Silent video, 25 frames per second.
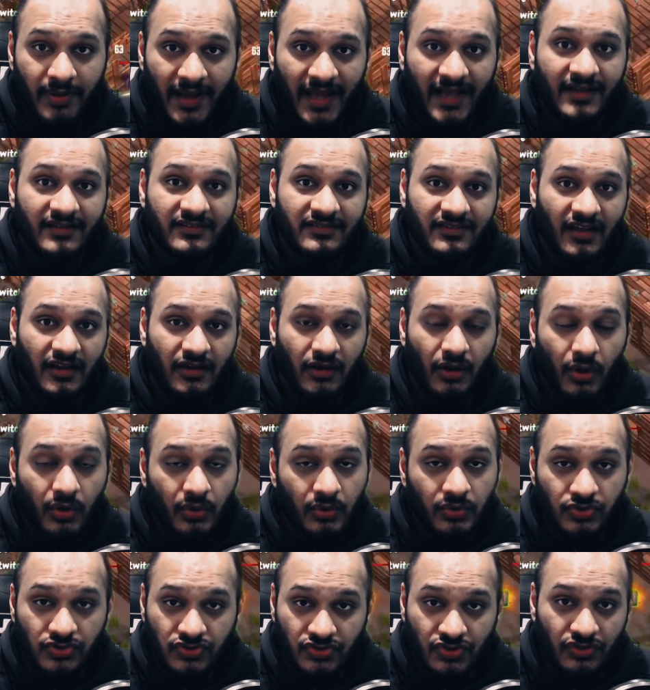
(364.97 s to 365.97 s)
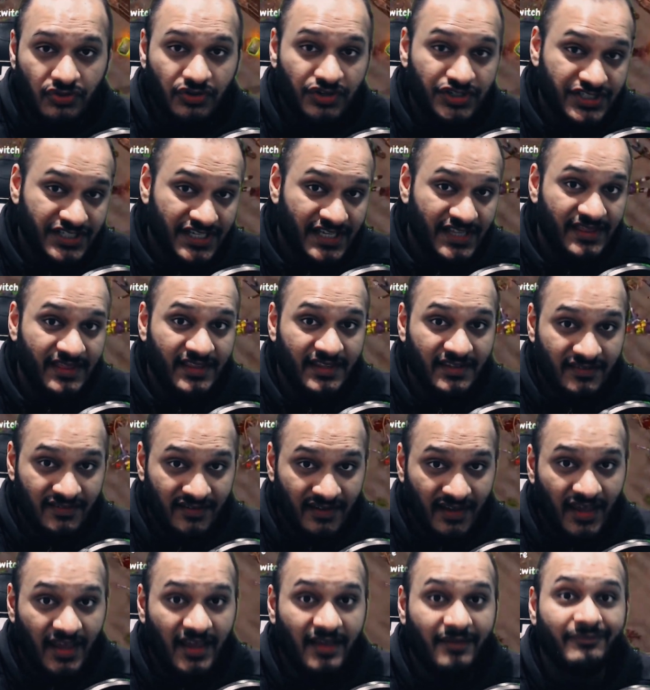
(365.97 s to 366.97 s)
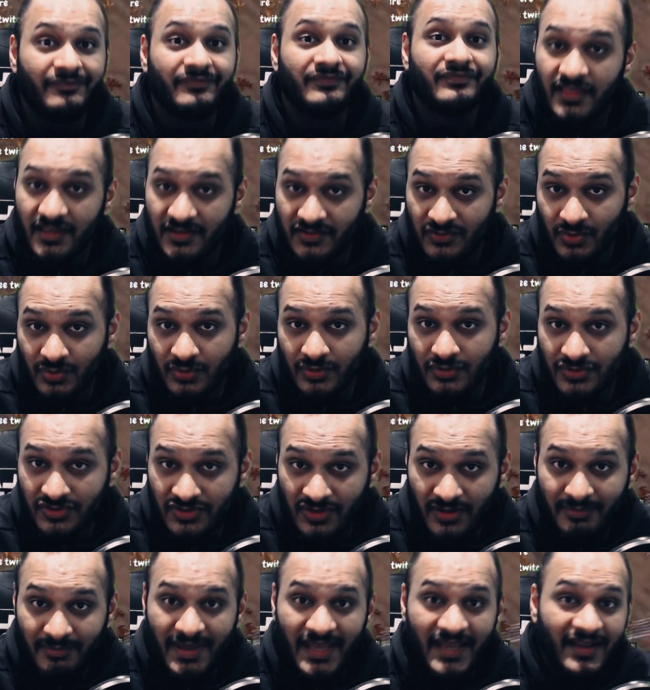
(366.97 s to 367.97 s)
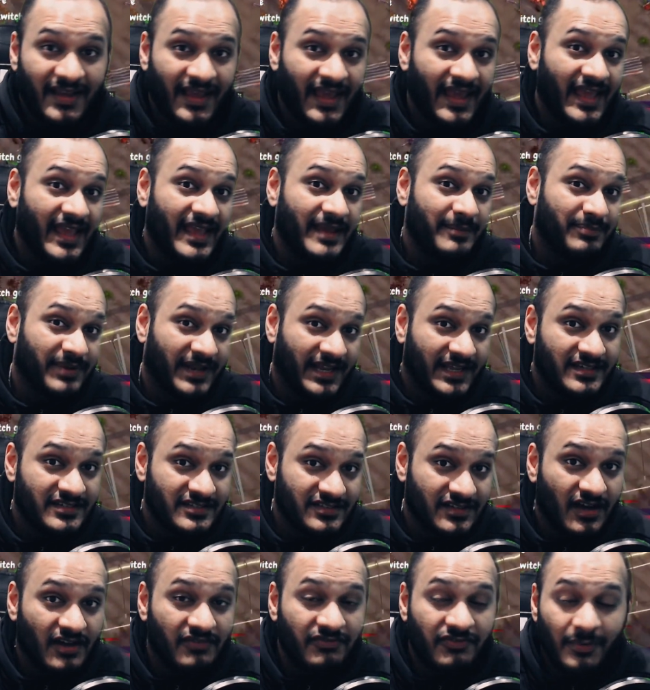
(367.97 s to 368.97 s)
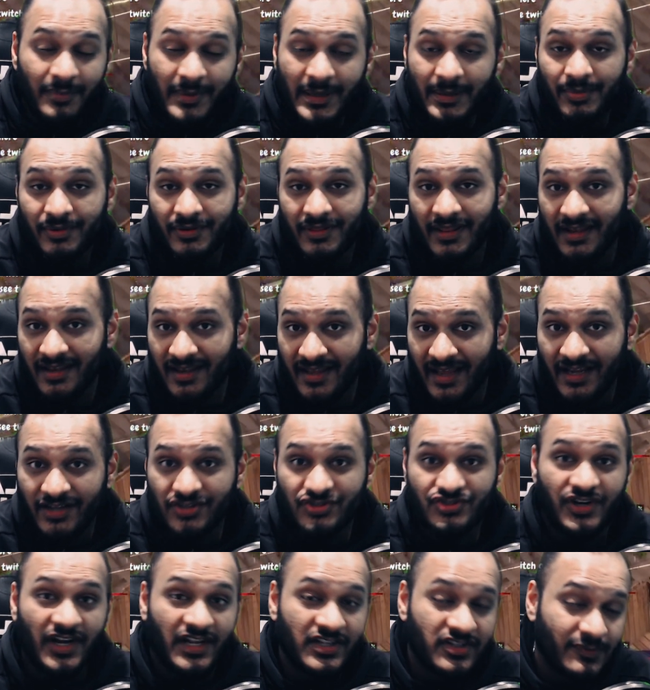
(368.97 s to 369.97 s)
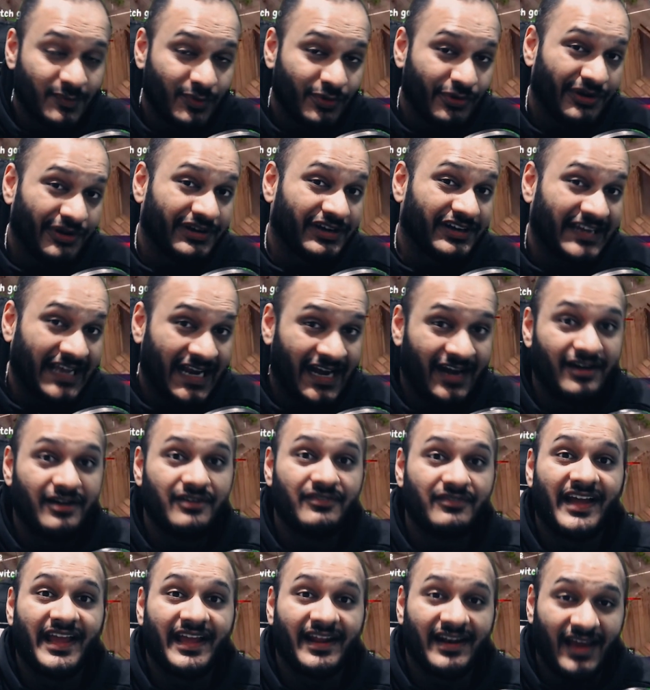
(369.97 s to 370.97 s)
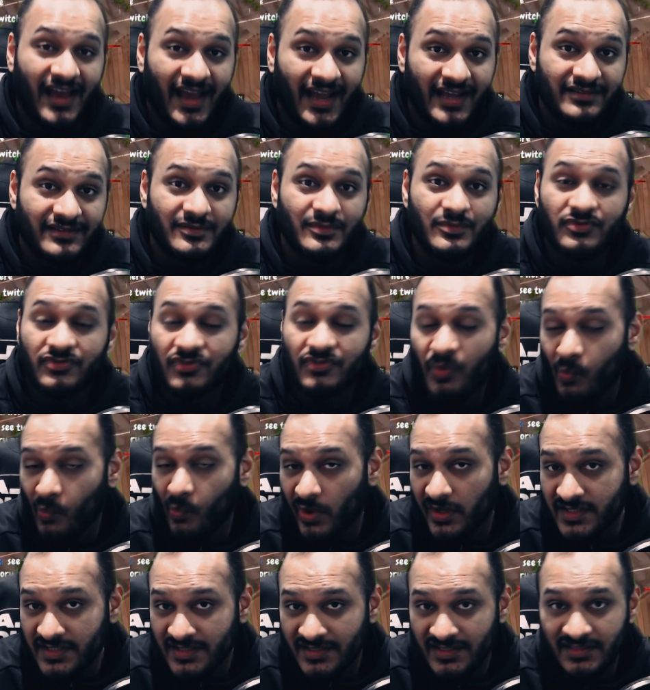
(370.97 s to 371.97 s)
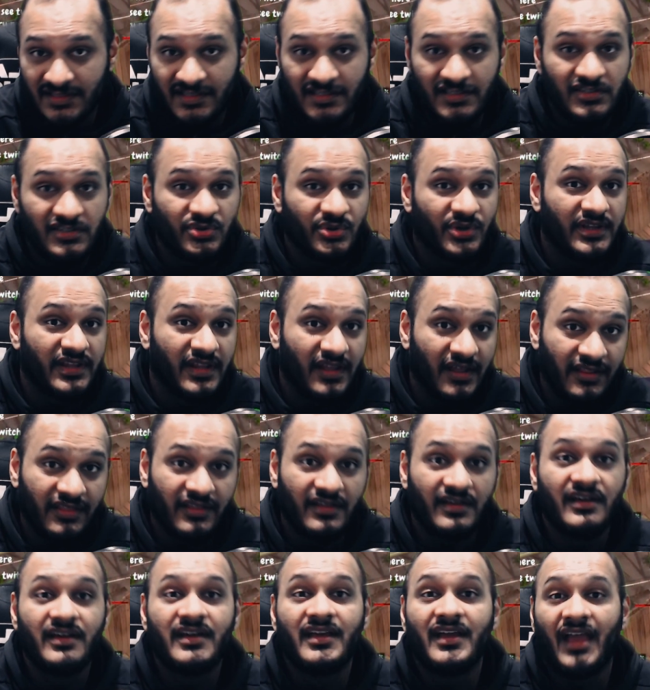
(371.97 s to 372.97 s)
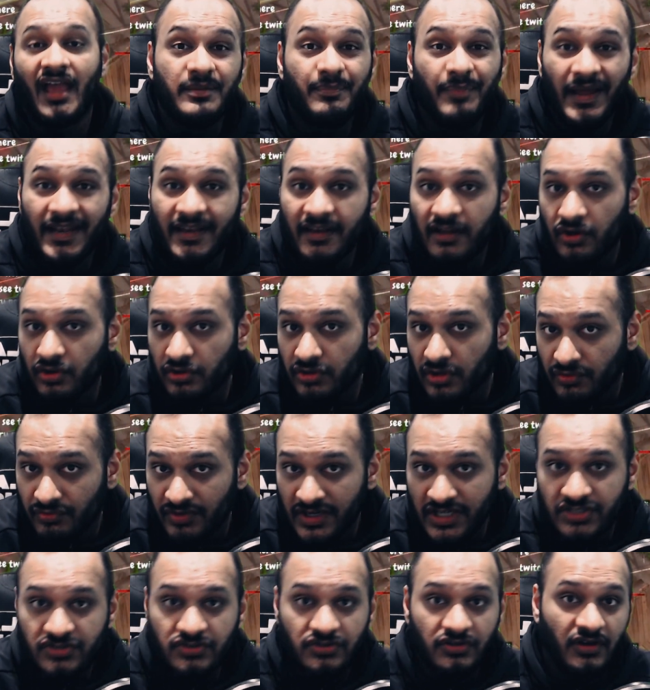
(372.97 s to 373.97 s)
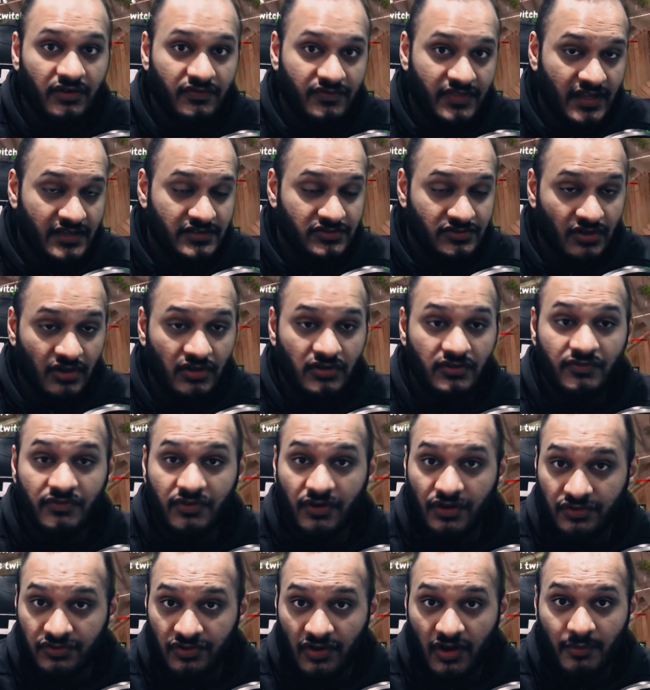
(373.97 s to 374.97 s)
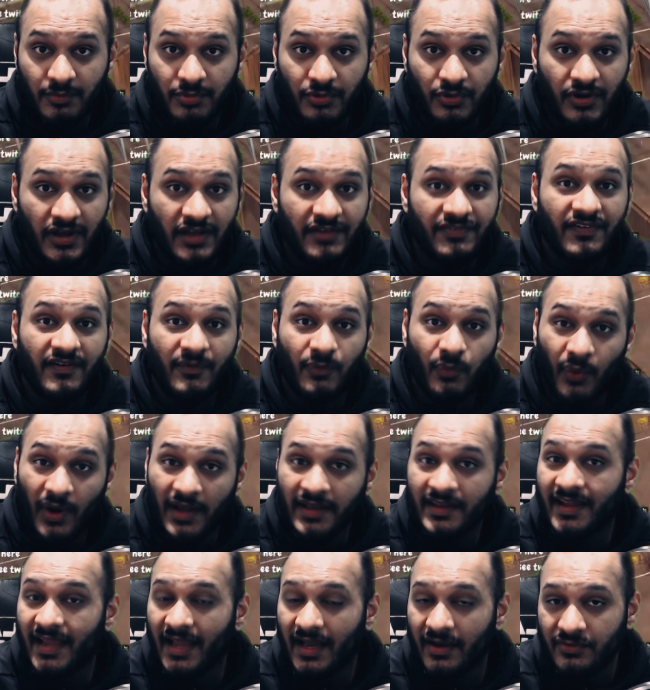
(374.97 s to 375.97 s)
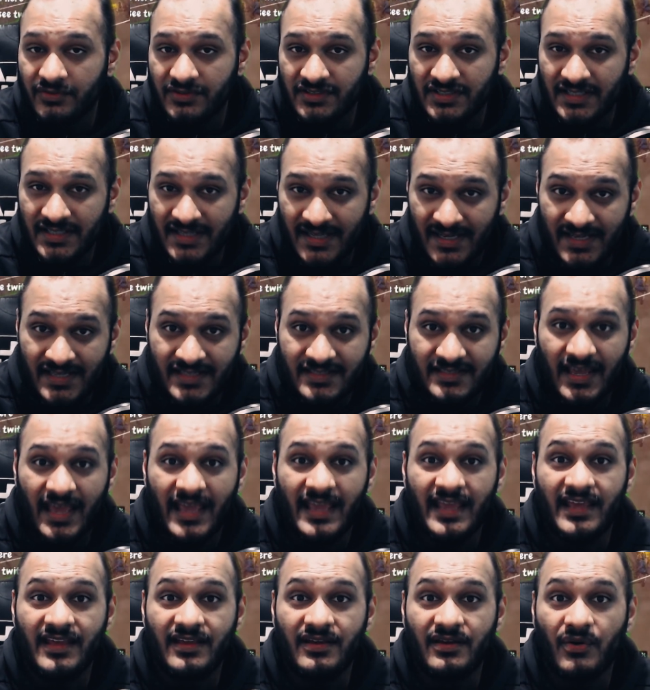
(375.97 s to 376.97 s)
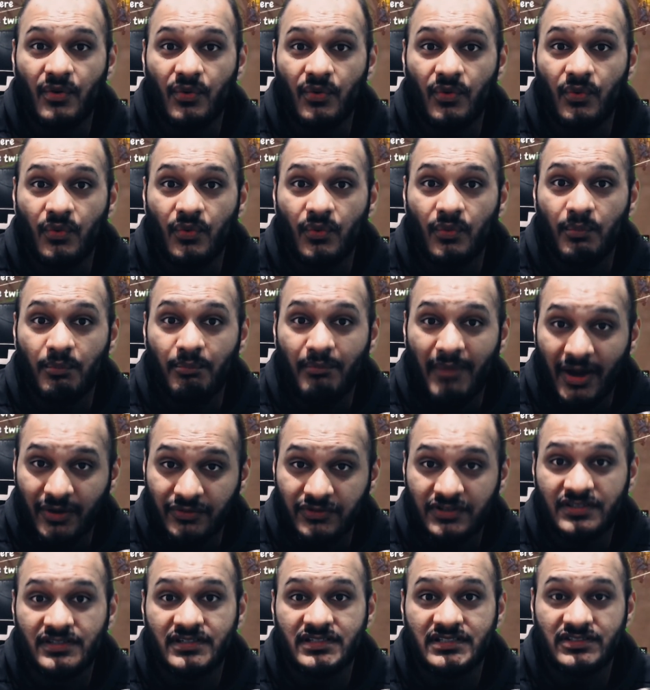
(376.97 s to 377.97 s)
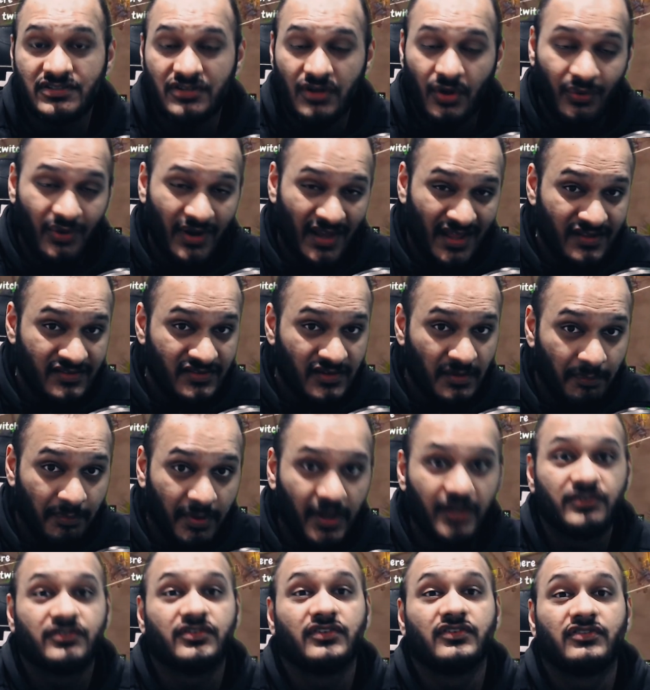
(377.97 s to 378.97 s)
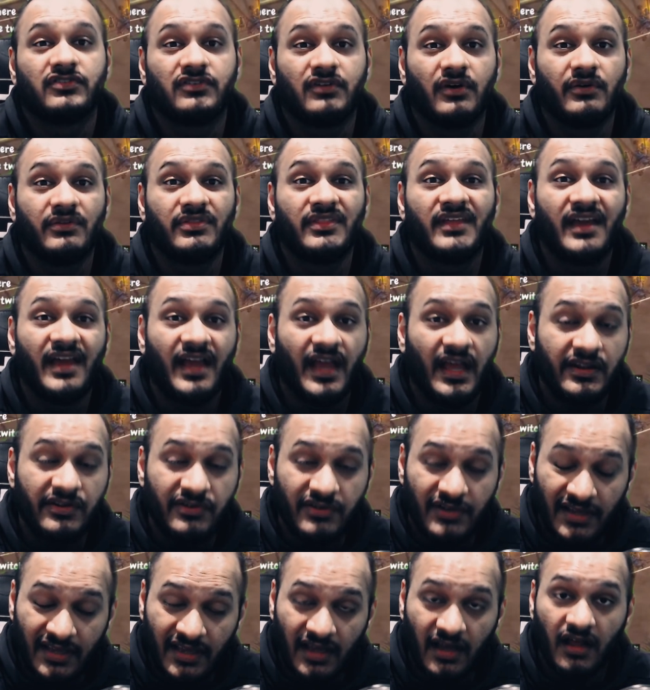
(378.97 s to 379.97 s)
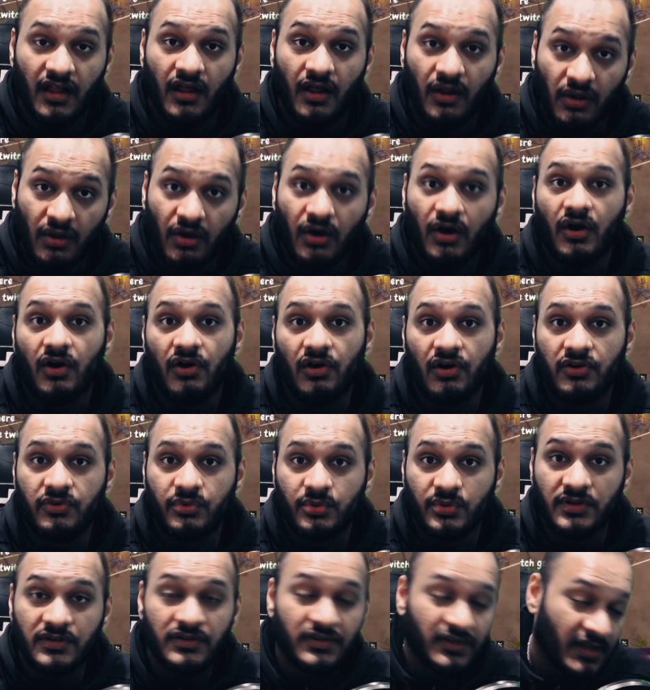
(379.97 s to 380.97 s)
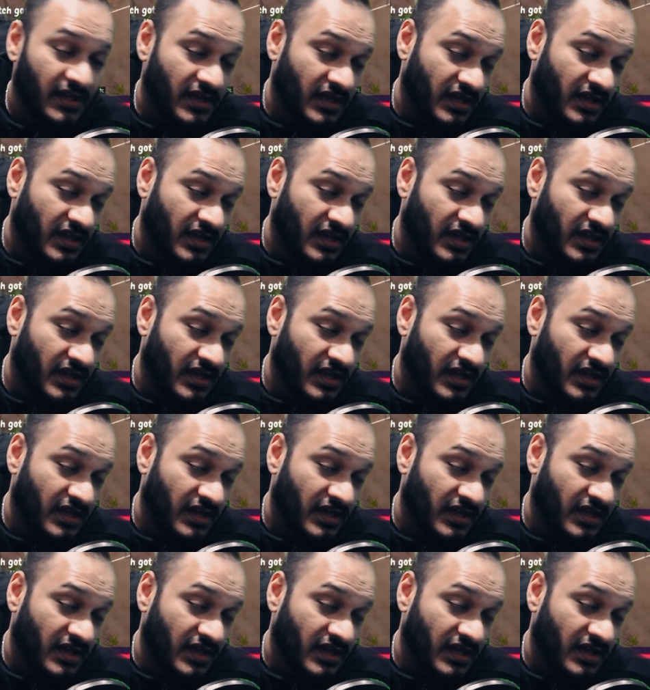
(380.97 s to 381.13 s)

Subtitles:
banks and local storage in this game. This will also make a playstyle for people that like transporting or caravanning items from one city to another, depending on the region of that zone. For example, if one county is a mountainous zone and there's a bunch of stone there and you can get a lot of hardwood,